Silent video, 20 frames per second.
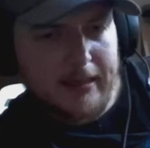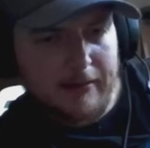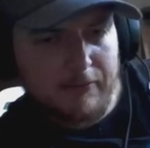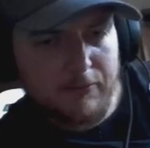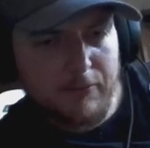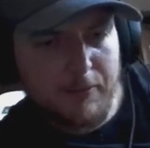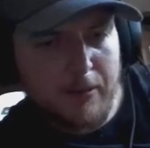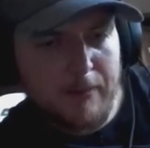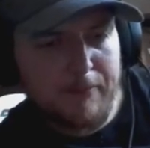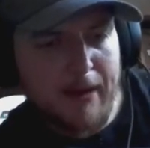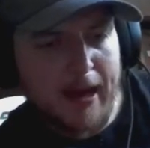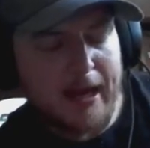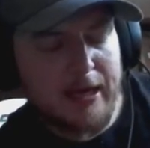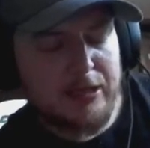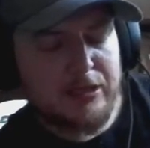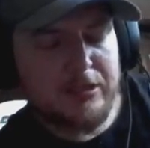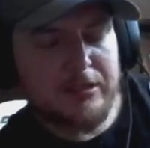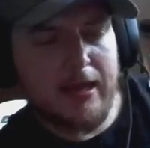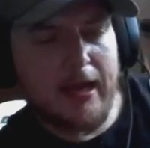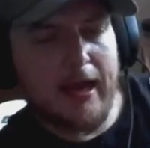that will be
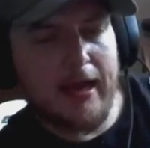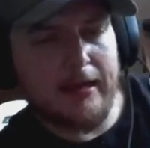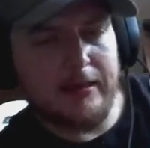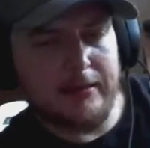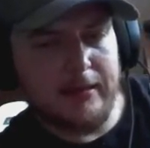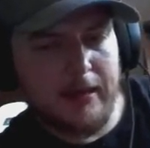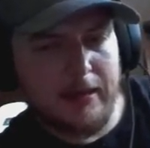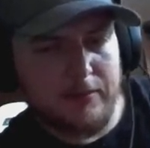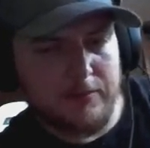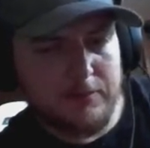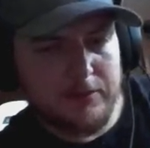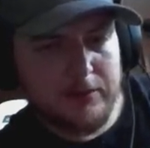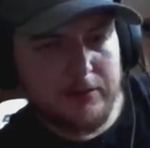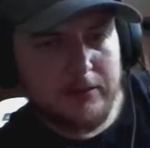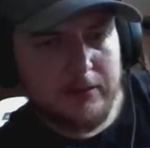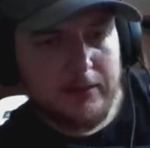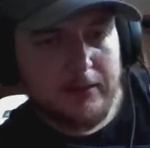patched and helped.